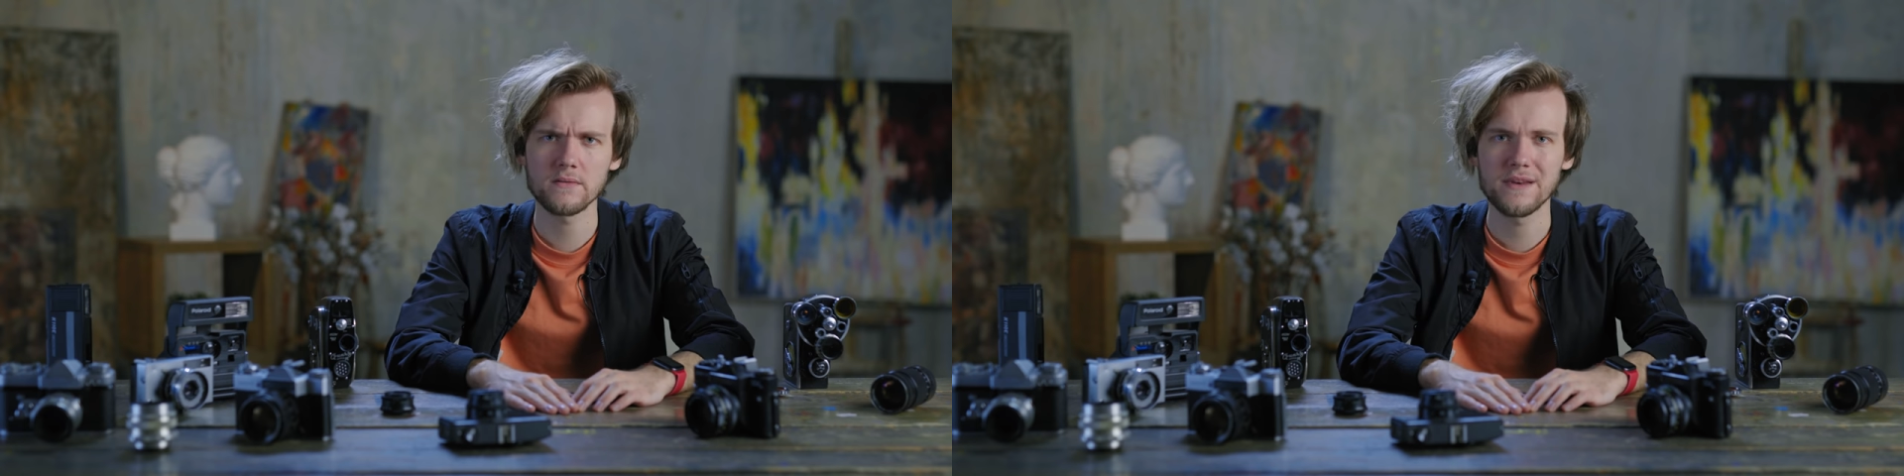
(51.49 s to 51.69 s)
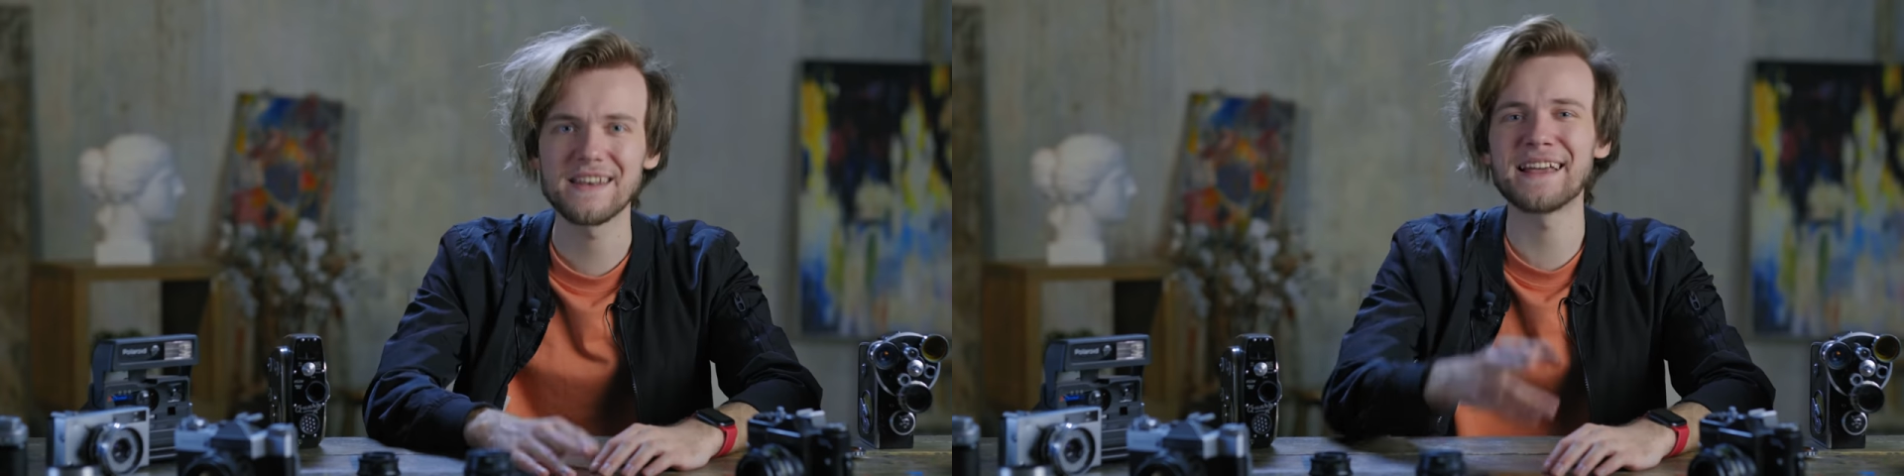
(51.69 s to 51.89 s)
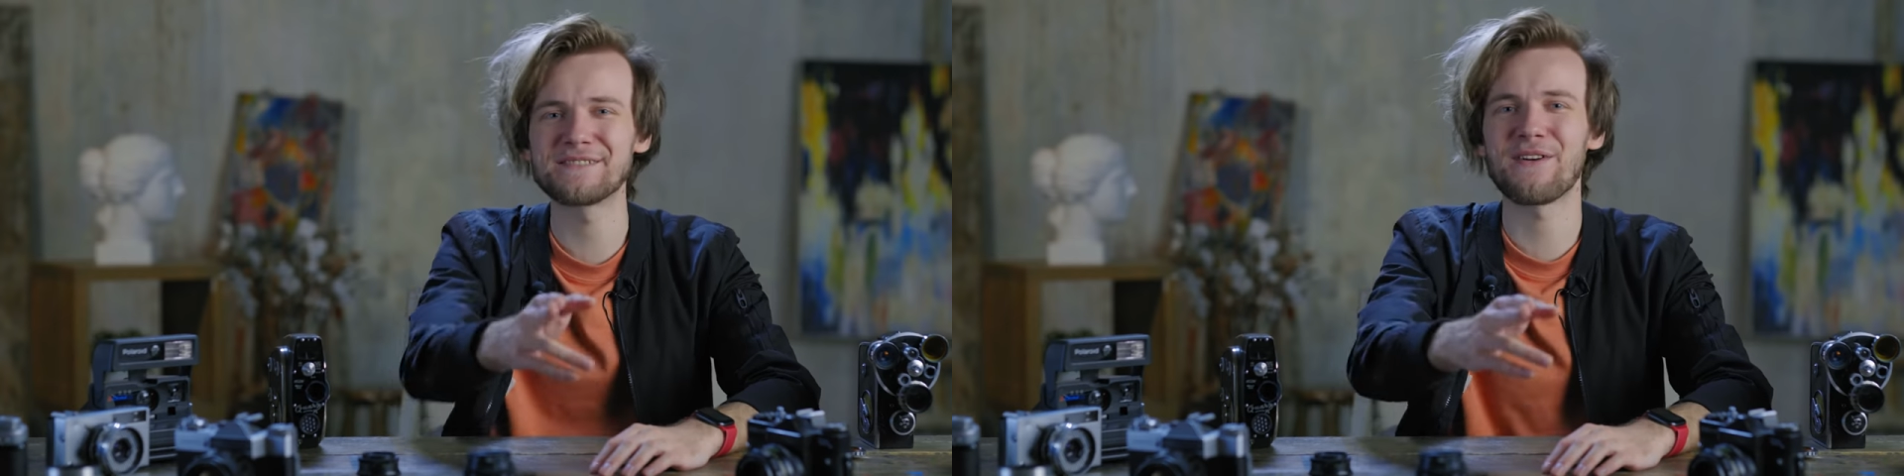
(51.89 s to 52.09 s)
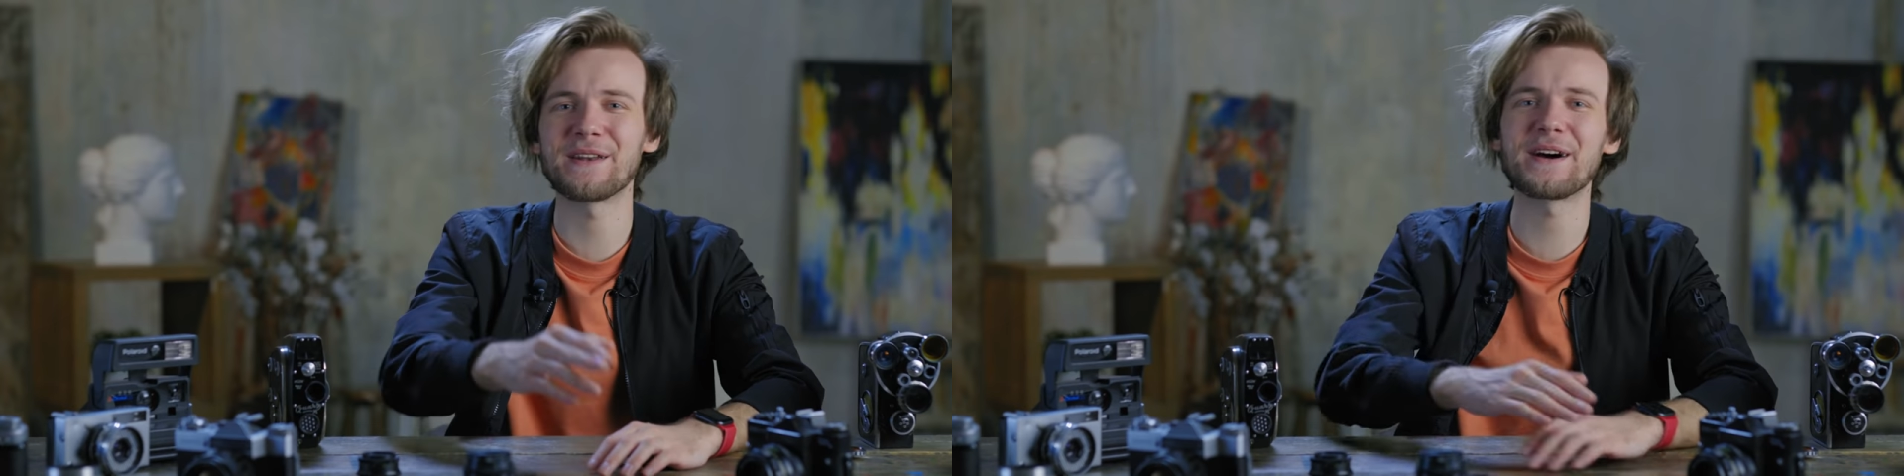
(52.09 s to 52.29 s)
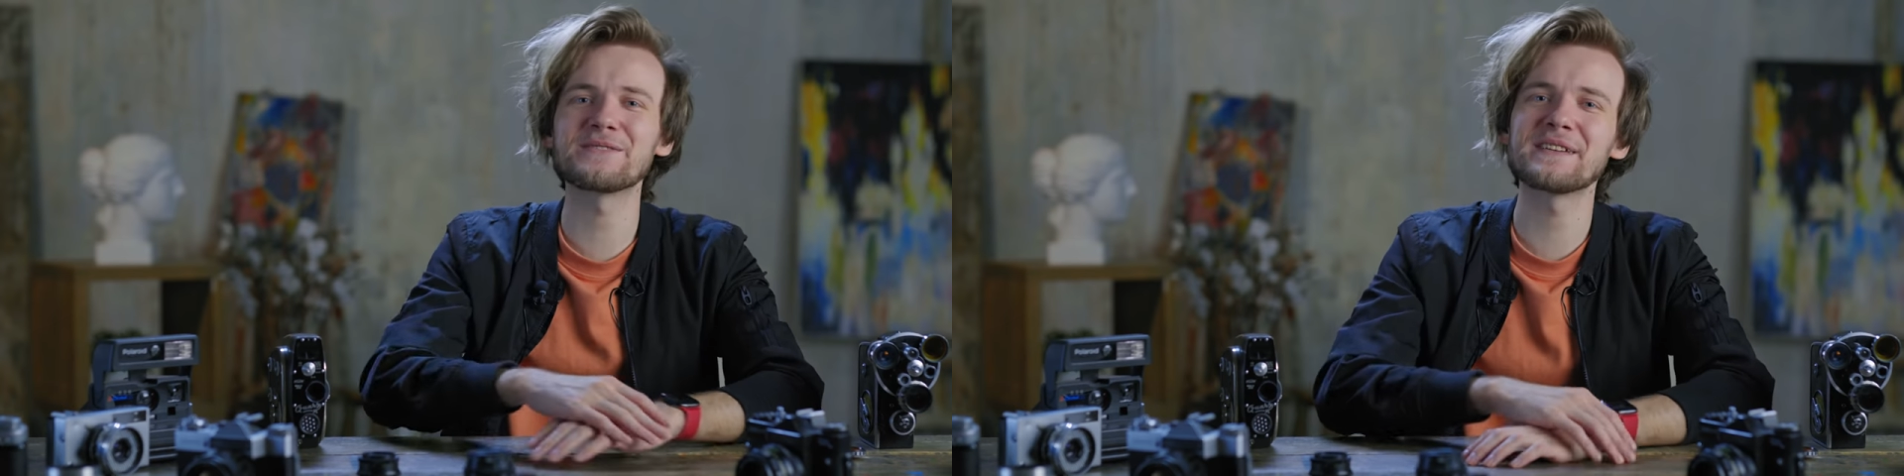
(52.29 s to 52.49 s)
Let's
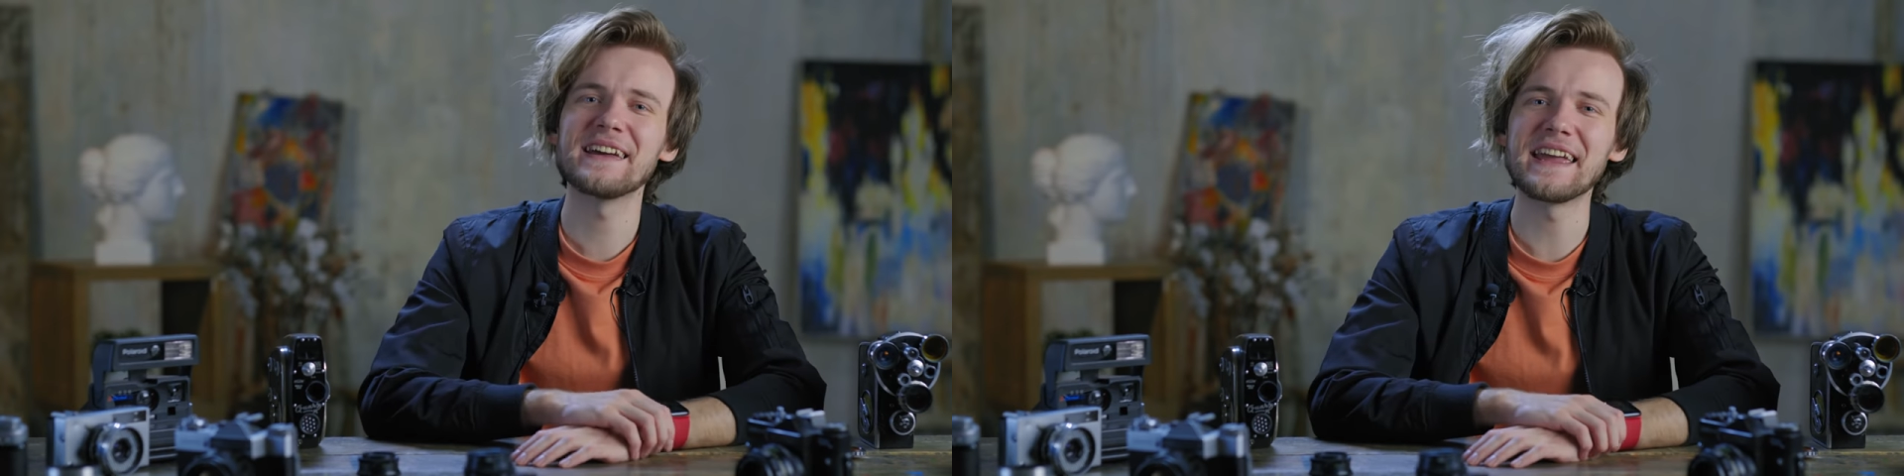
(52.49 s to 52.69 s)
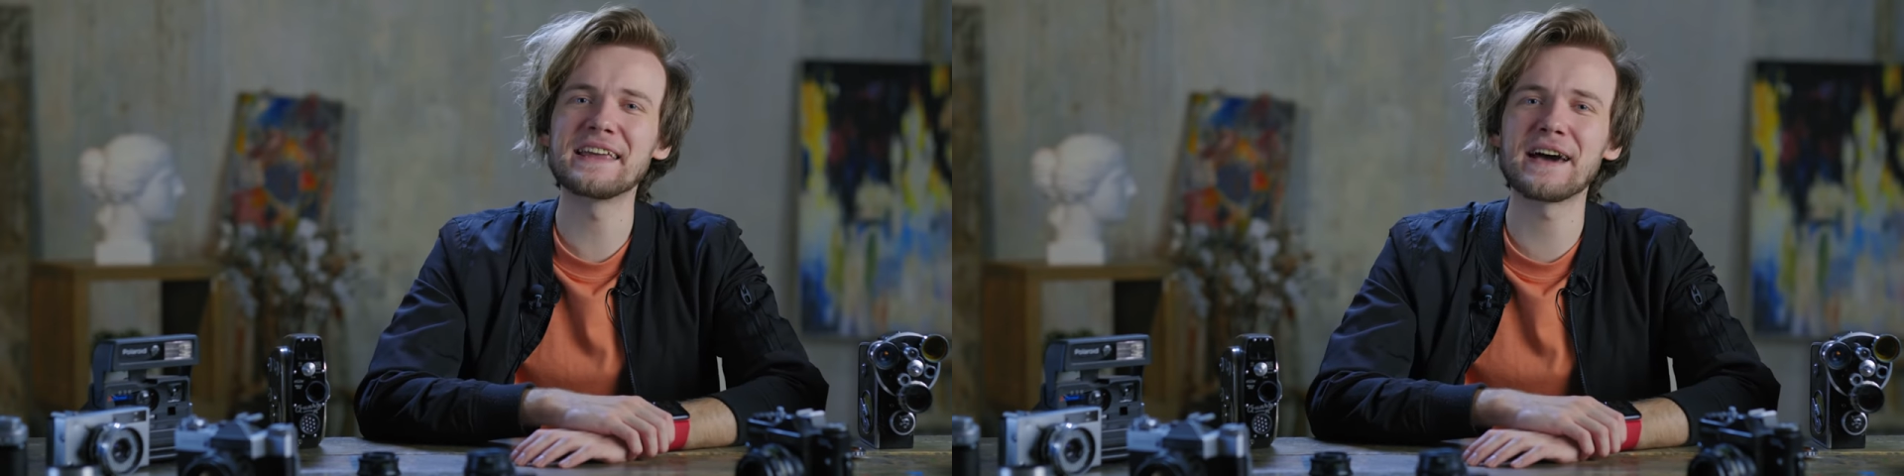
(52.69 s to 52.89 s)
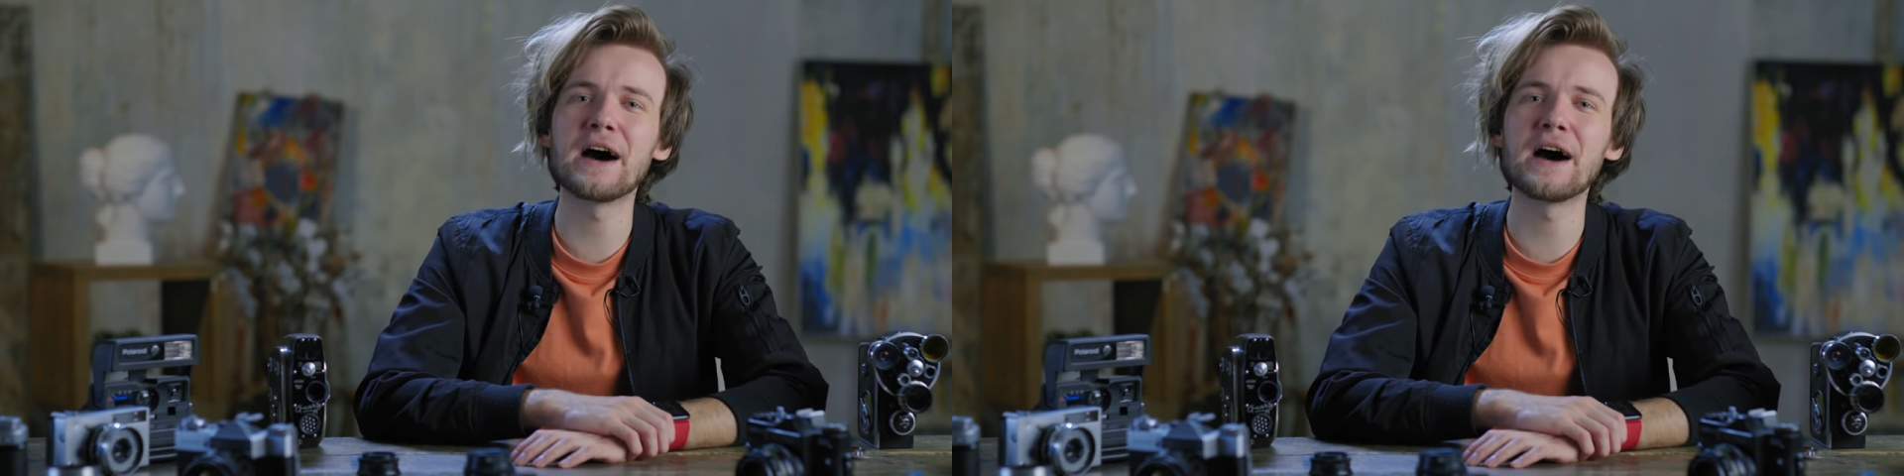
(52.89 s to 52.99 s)
find out in